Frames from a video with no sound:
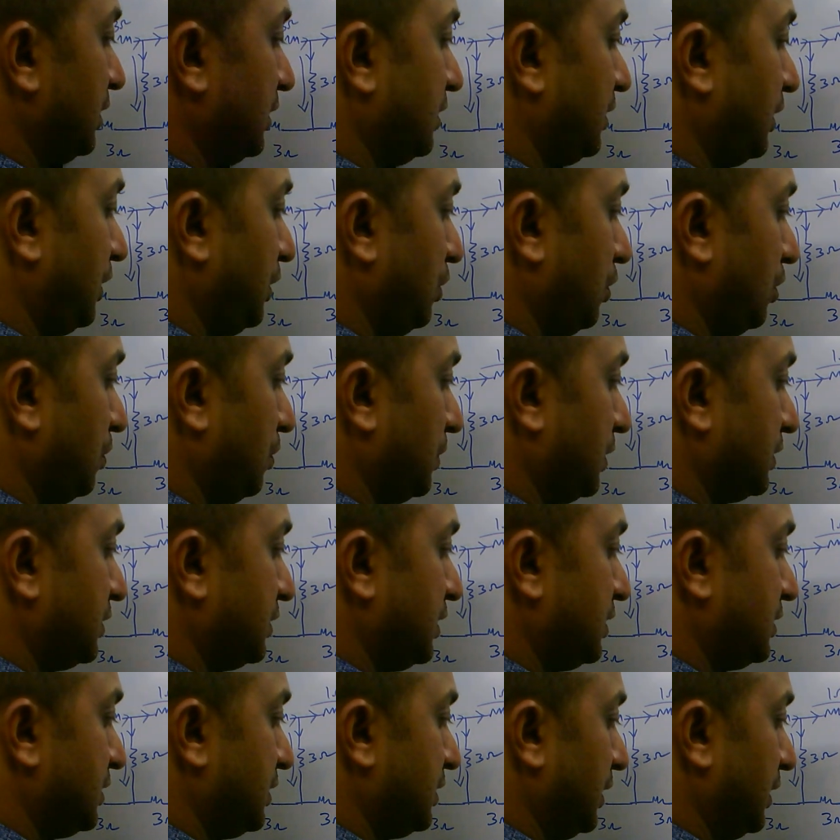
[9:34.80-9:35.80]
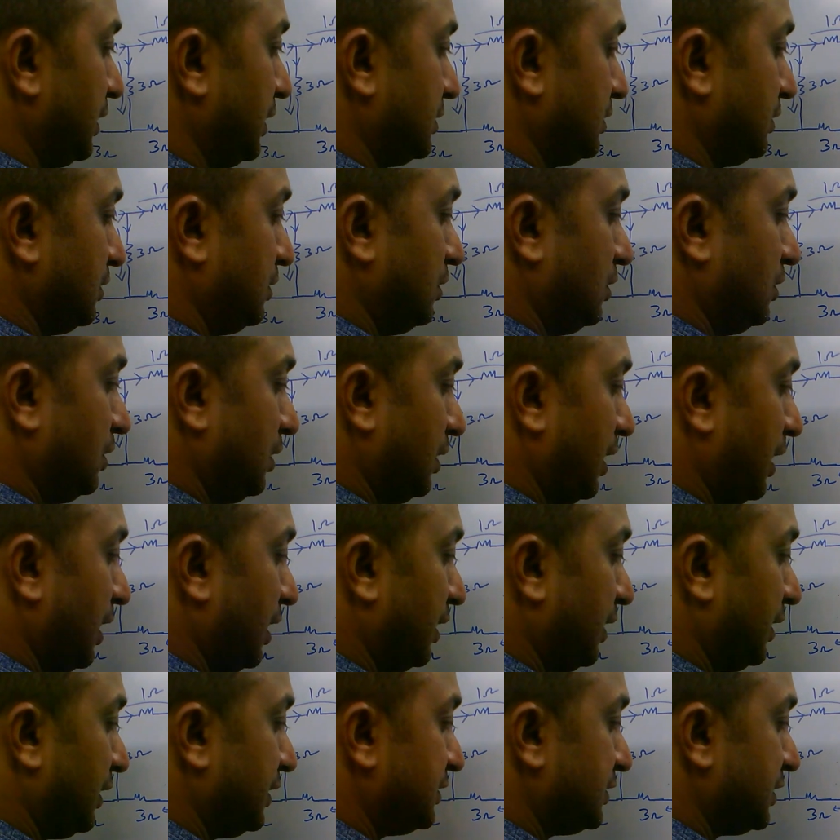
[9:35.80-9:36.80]
3 ohm resistance and
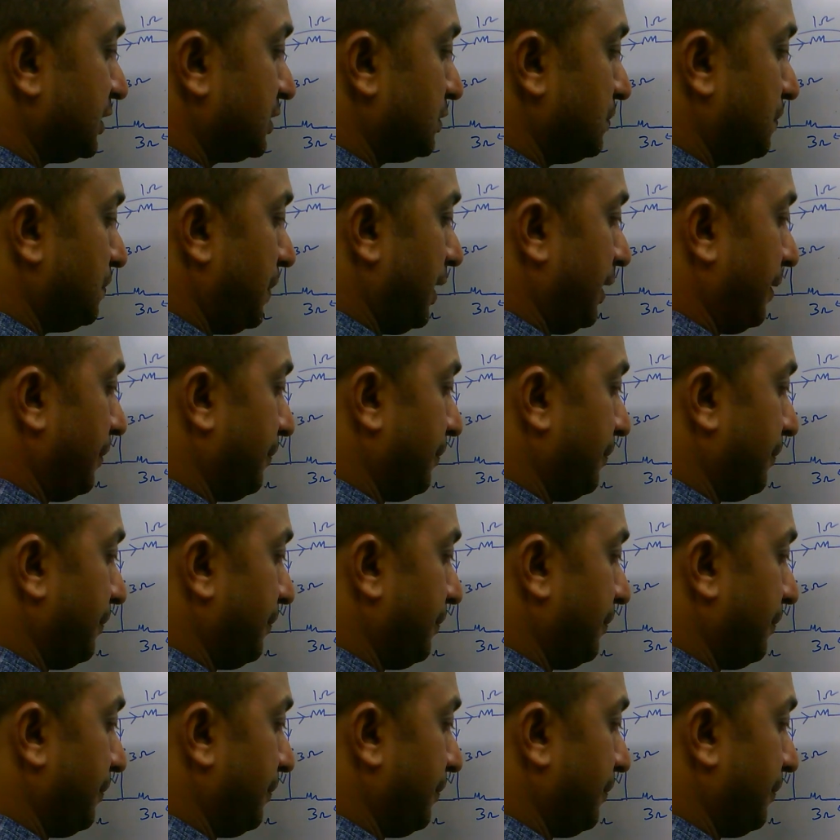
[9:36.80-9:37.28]
reaches B.